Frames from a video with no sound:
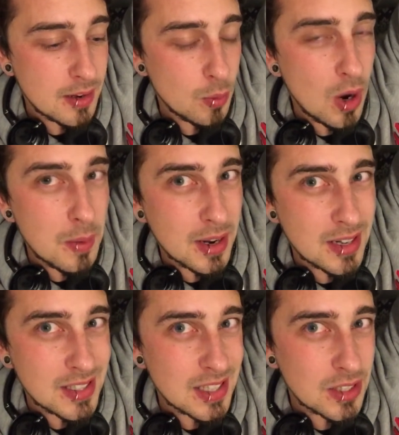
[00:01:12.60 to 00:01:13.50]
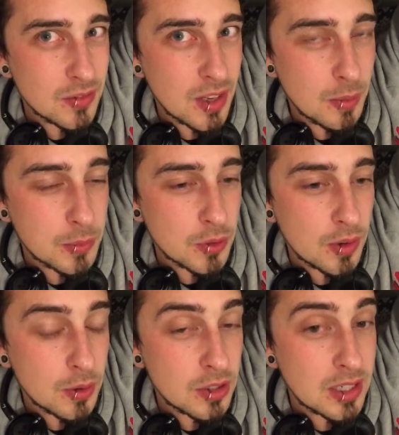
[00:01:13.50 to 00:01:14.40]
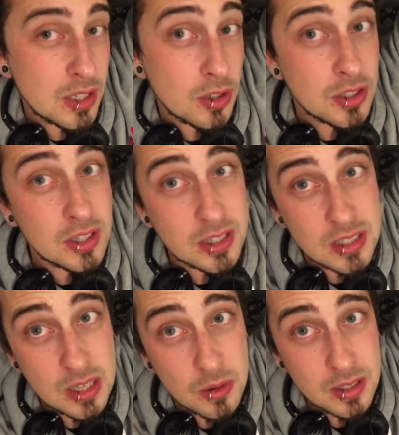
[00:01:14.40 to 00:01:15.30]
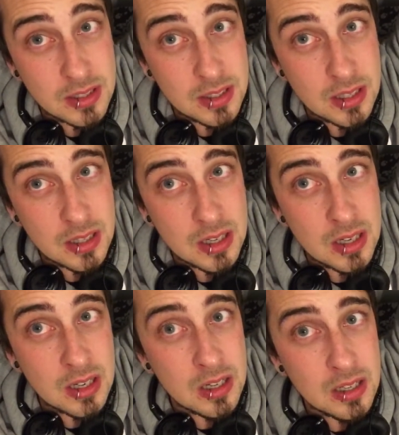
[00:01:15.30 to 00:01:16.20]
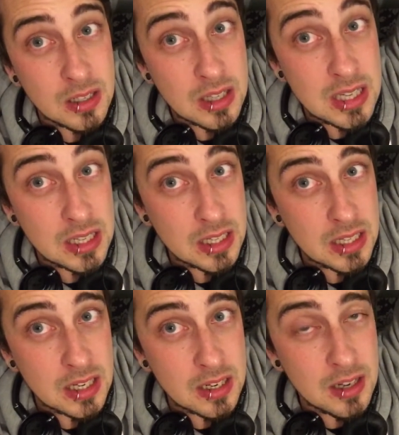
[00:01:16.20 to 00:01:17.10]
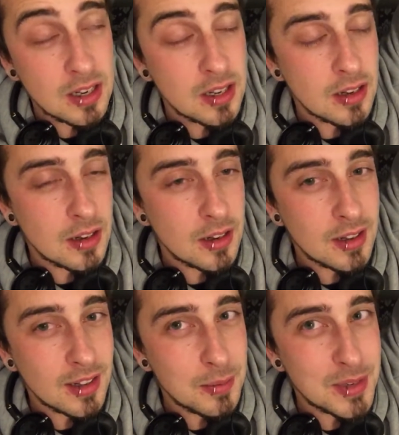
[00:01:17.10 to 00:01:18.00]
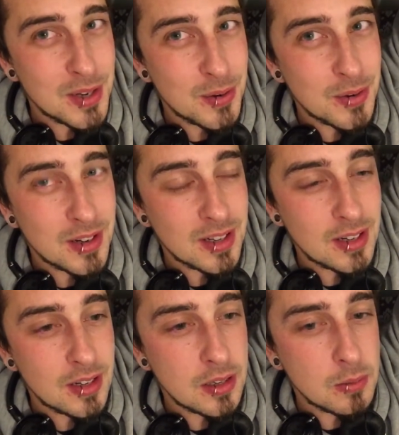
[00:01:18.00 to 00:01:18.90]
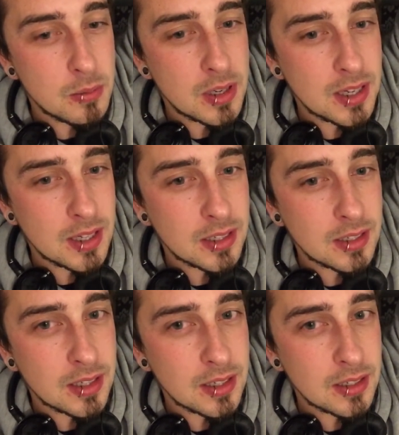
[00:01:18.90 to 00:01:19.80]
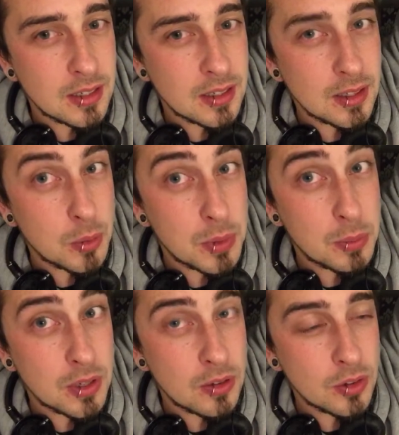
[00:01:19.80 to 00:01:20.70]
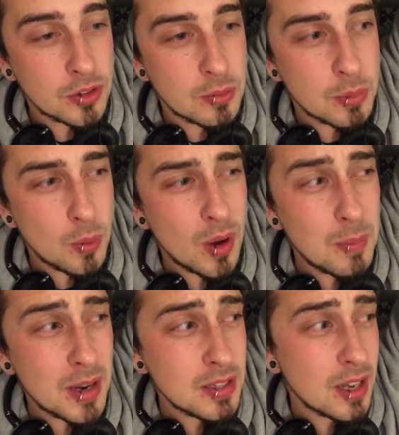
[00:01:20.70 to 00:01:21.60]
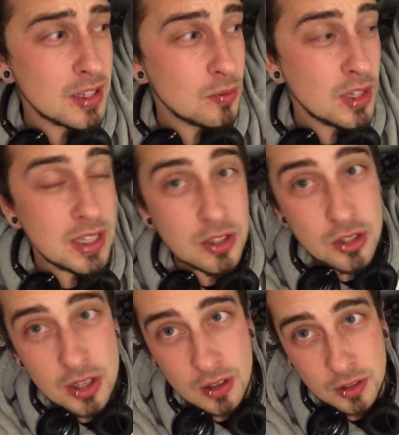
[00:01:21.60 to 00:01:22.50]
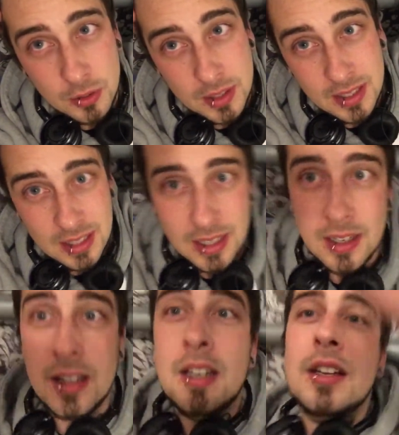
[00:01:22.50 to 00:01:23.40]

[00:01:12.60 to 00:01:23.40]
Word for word: where am I going to see this film? So if anyone's got any good suggestions how I can see it legally, uh, let me know. Um, and then uh, that would be pretty awesome. But what I might do, I really need to chill. So I did like a